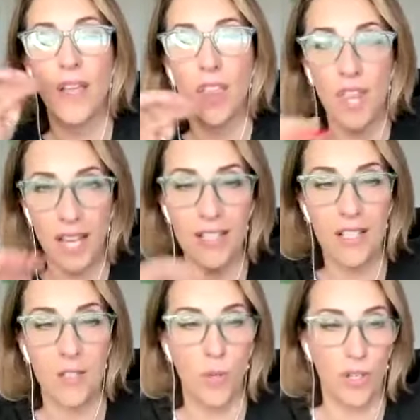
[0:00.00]
That is
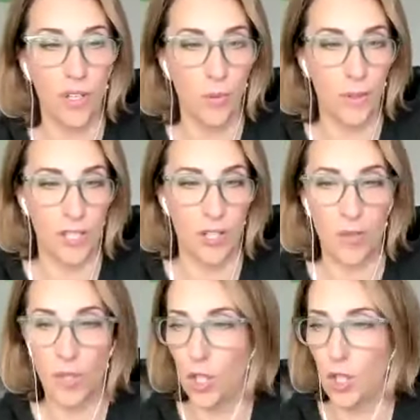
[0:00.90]
the work that we do.
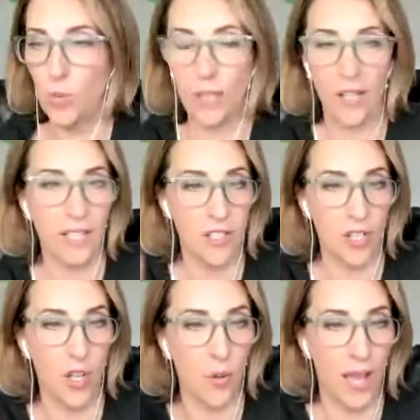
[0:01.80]
Who would like to
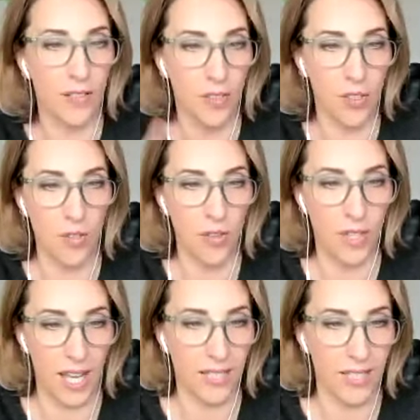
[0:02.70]
know how to do that?